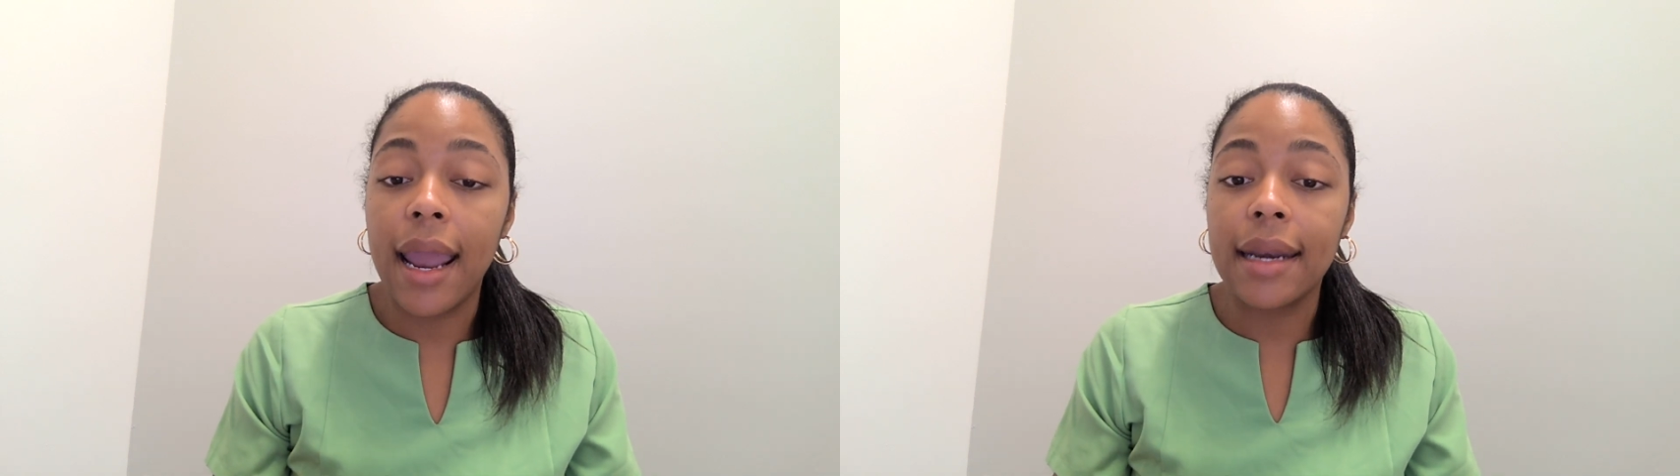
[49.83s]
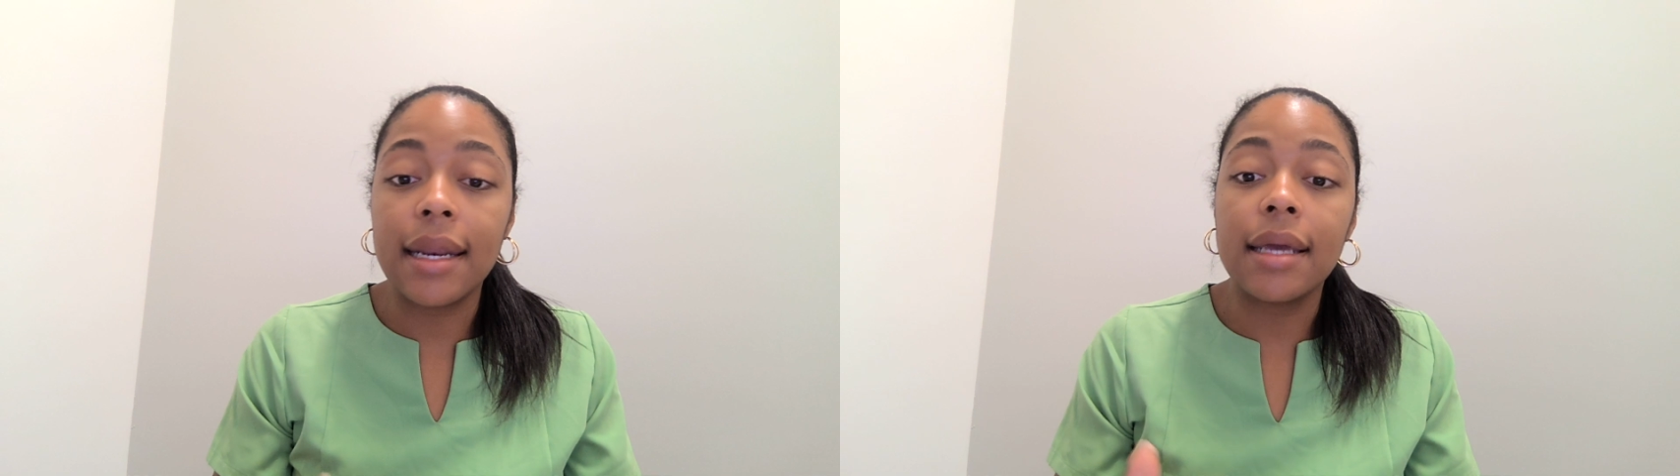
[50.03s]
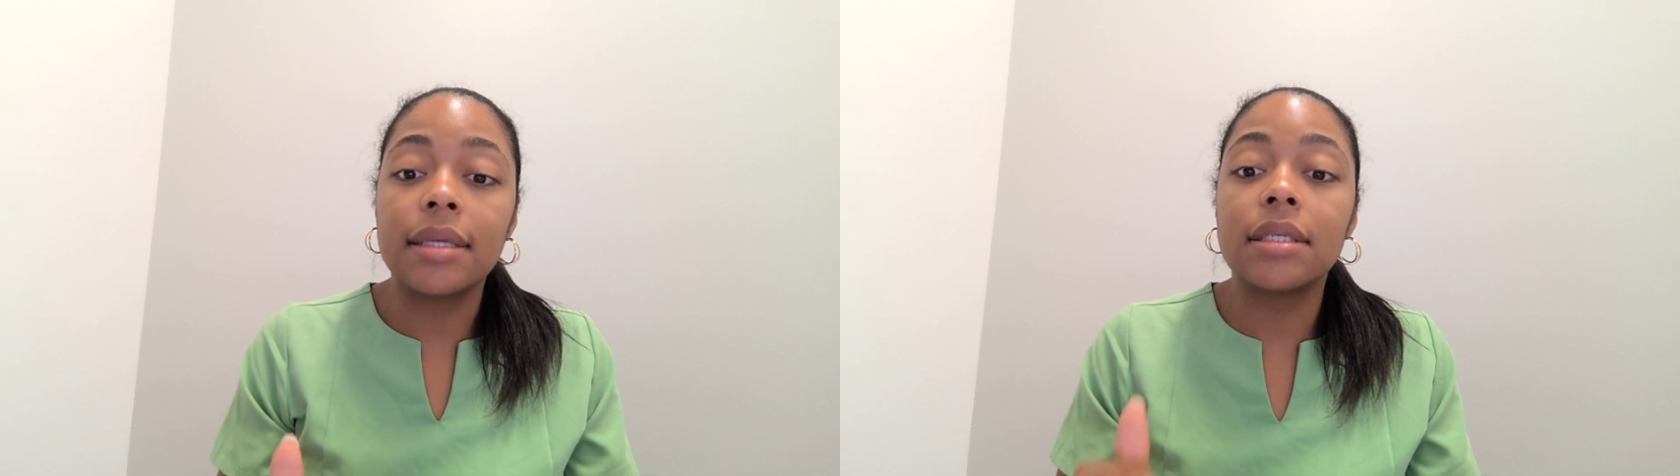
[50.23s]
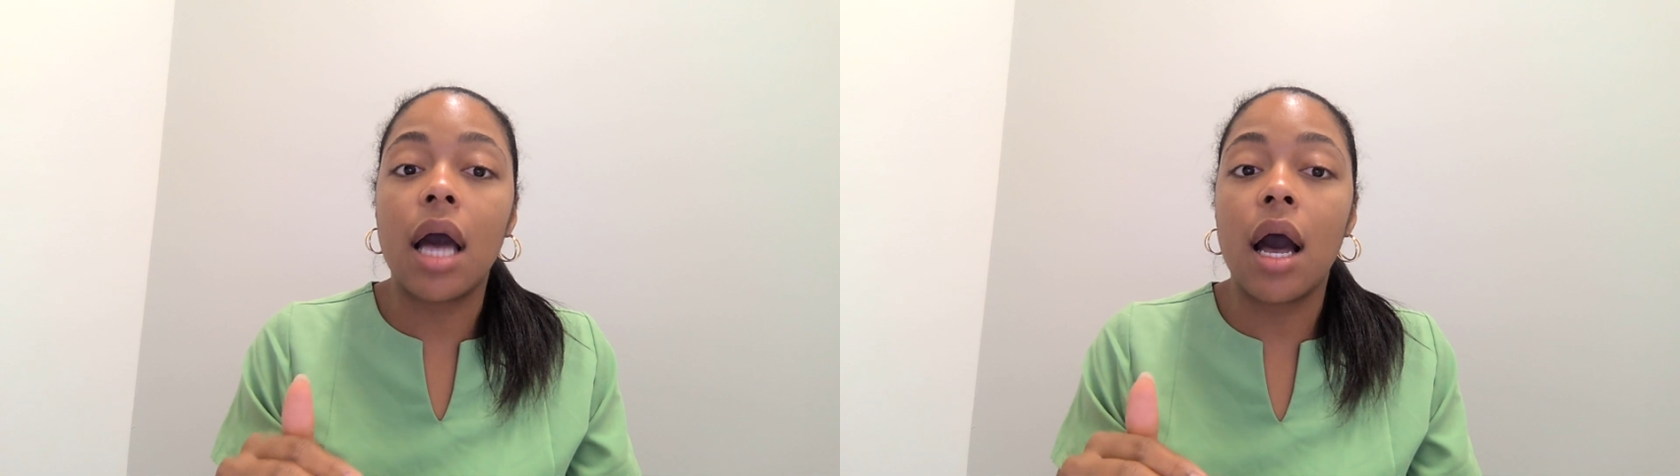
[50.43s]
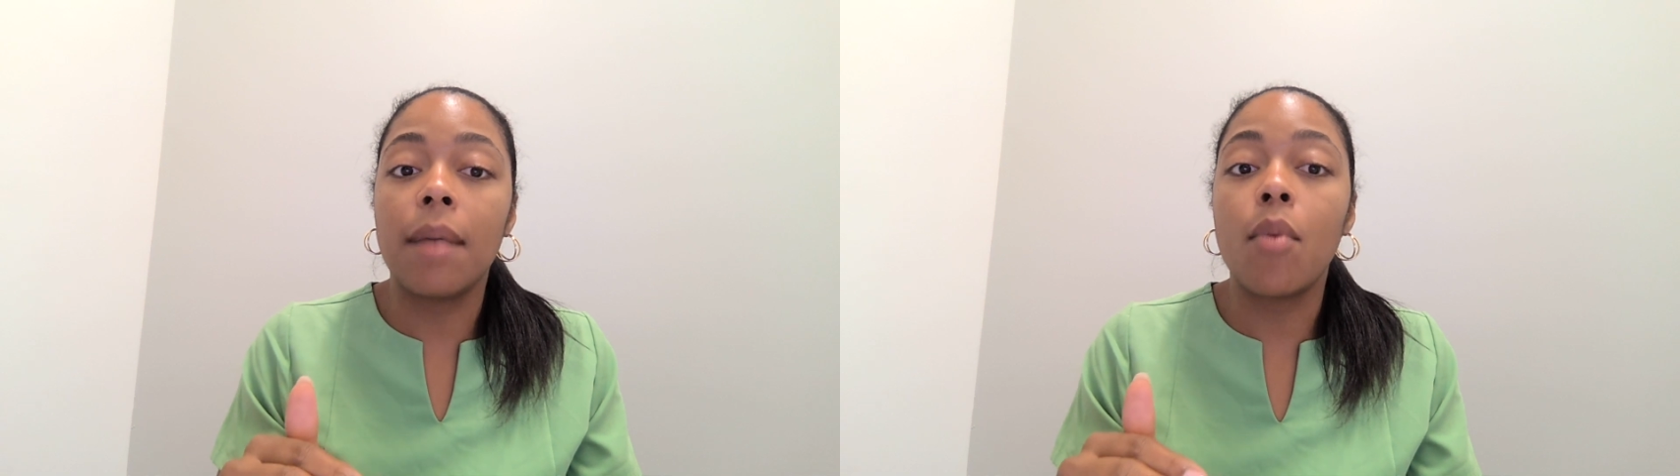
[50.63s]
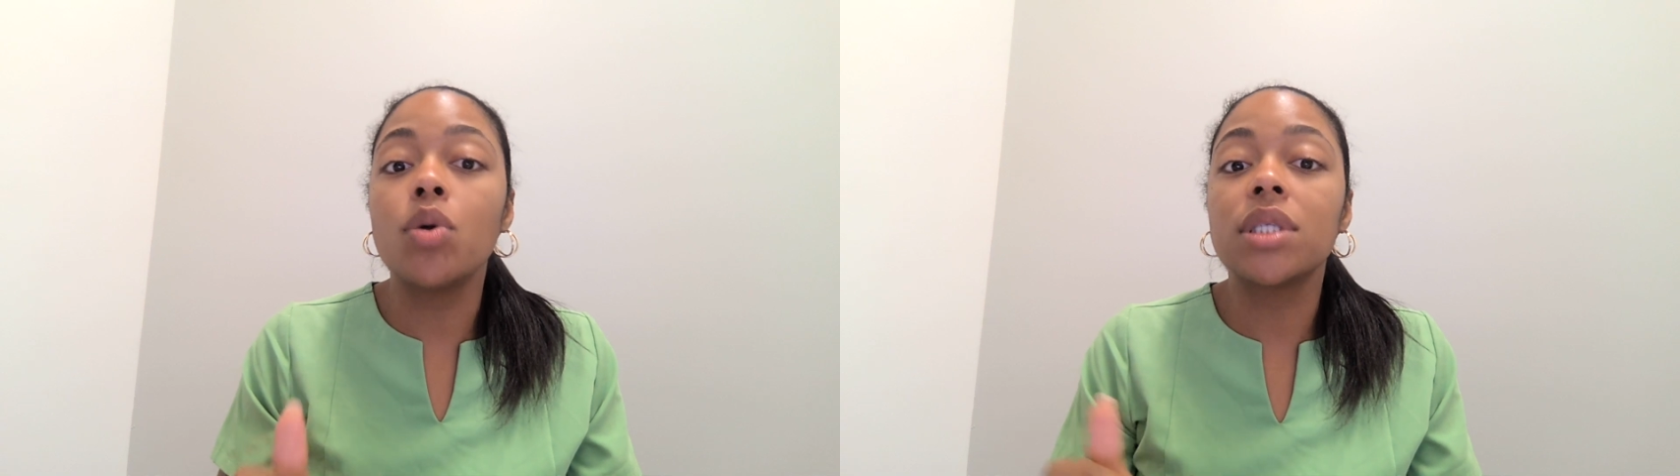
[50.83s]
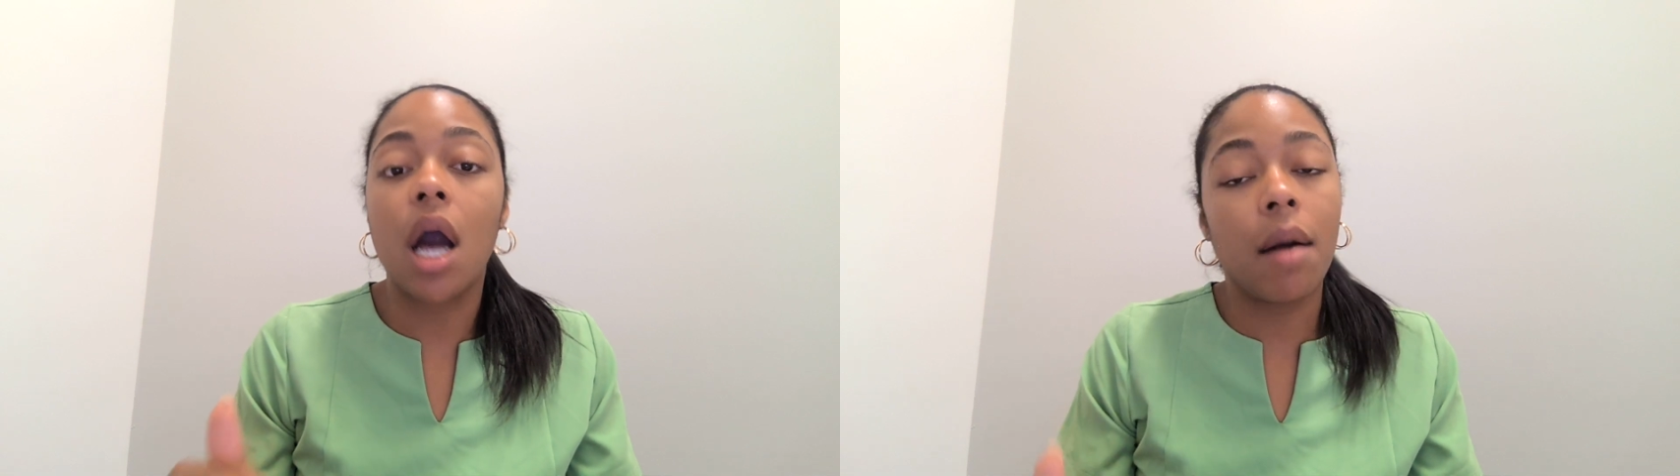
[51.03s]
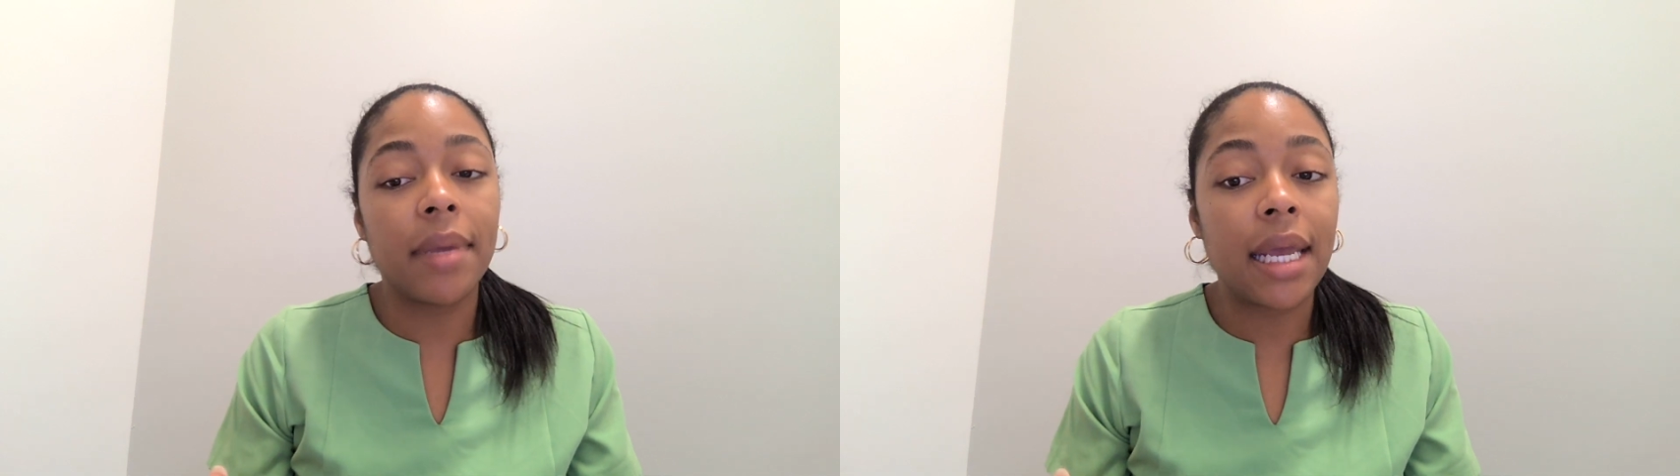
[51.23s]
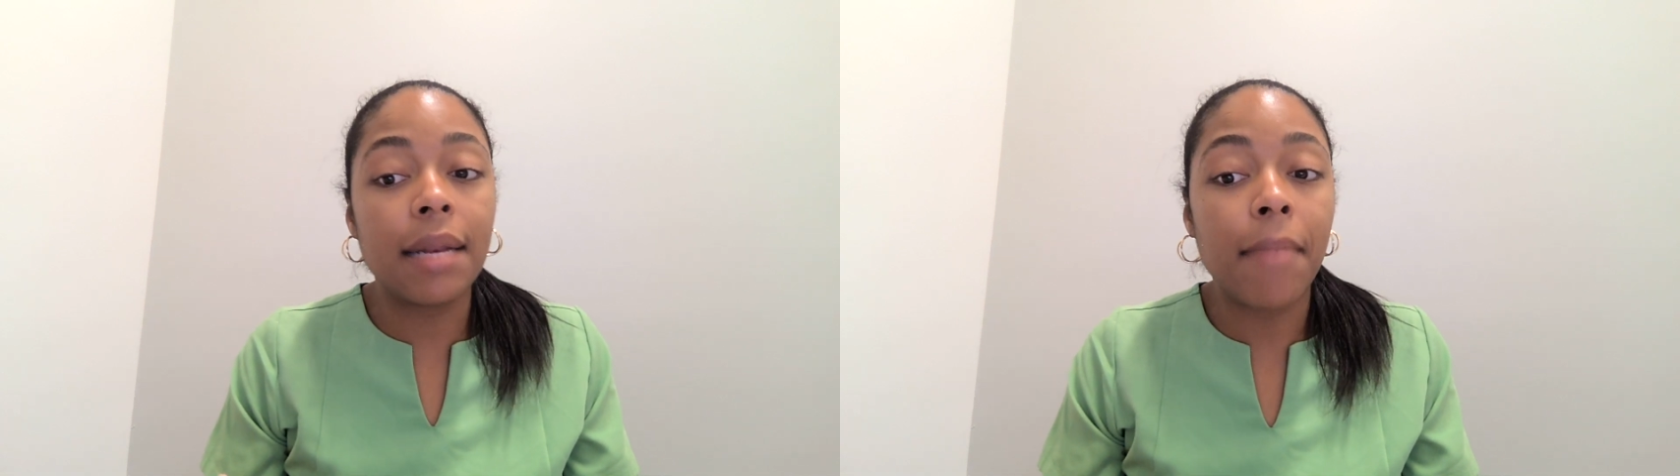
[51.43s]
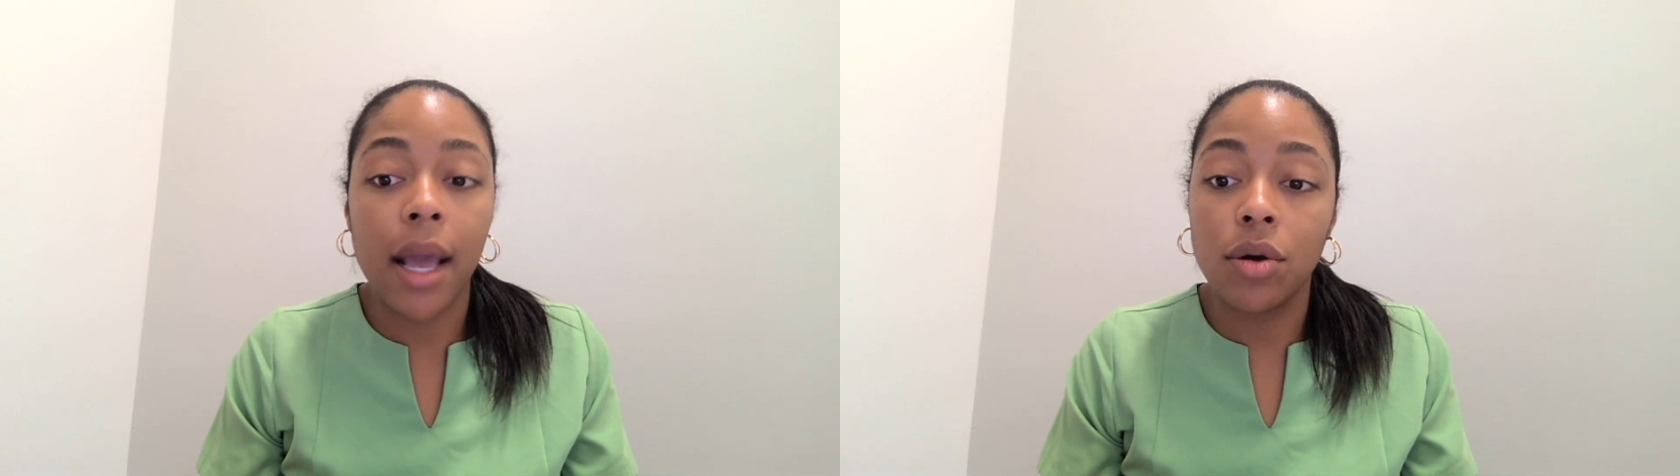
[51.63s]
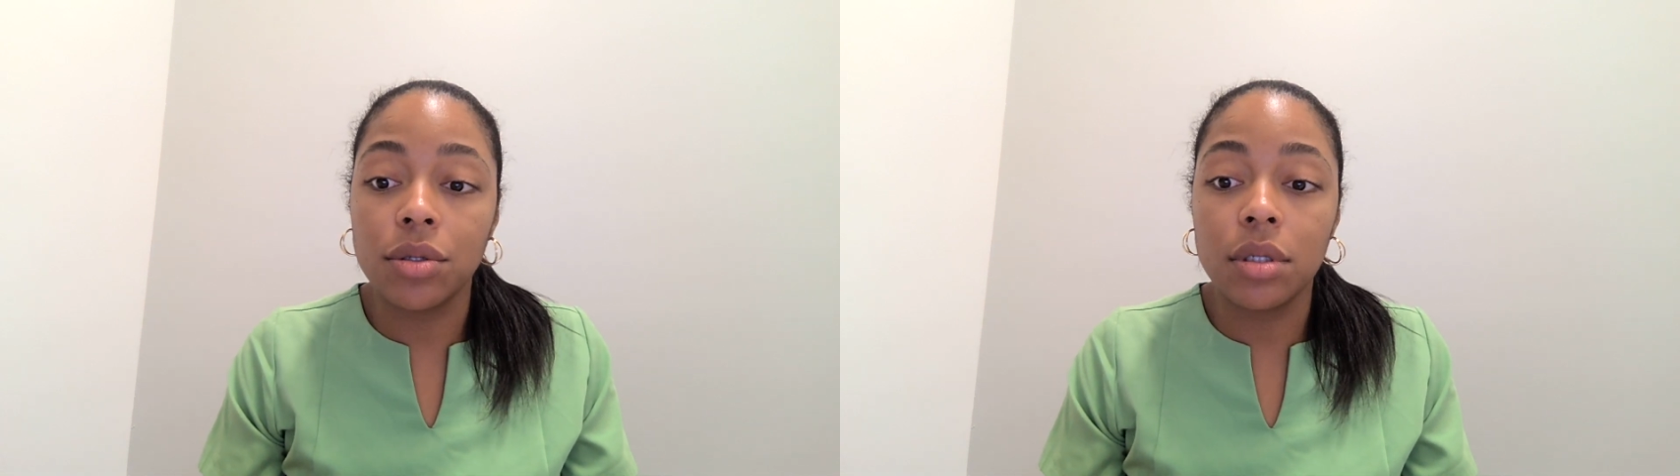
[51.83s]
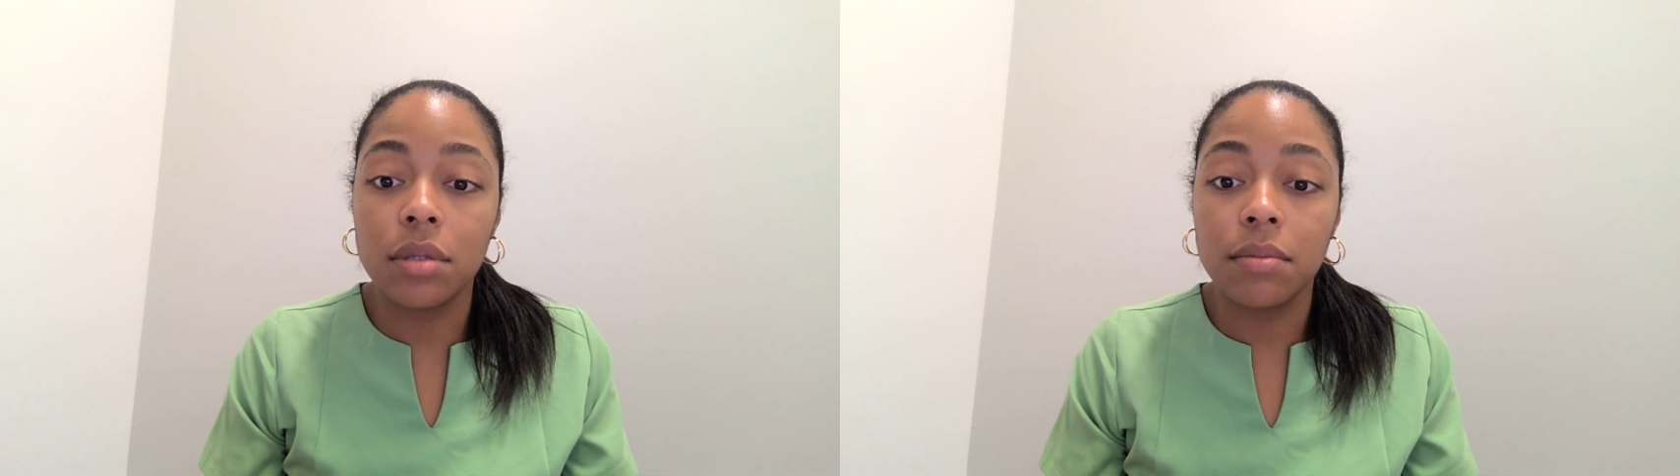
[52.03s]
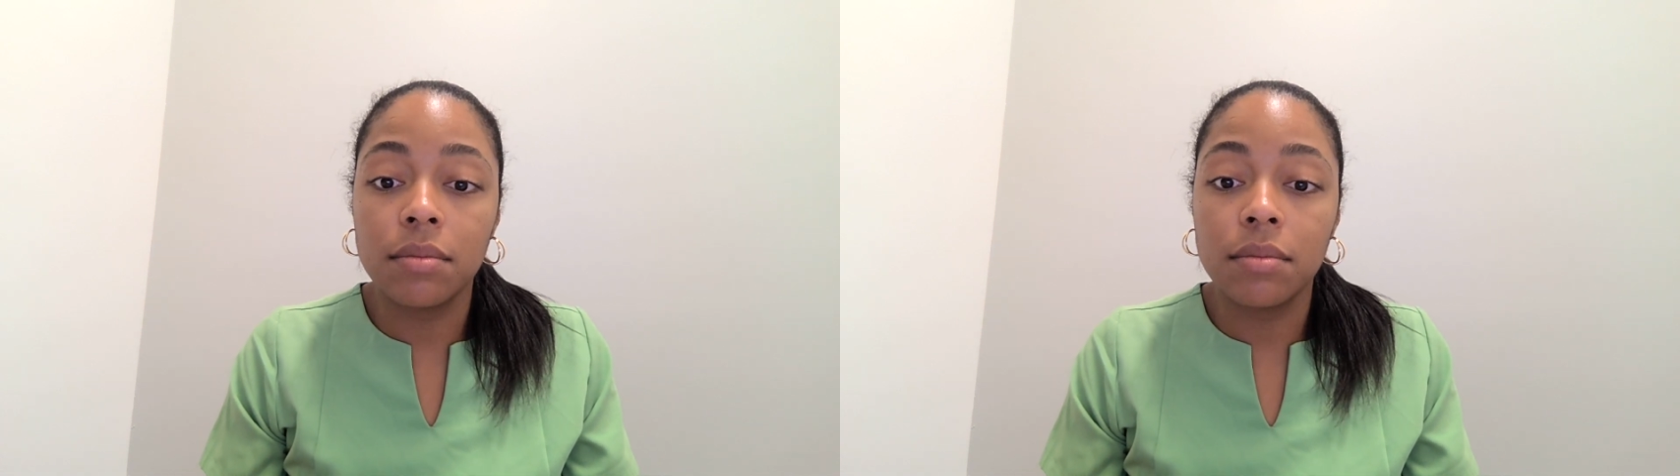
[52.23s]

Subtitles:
and it is most common in males.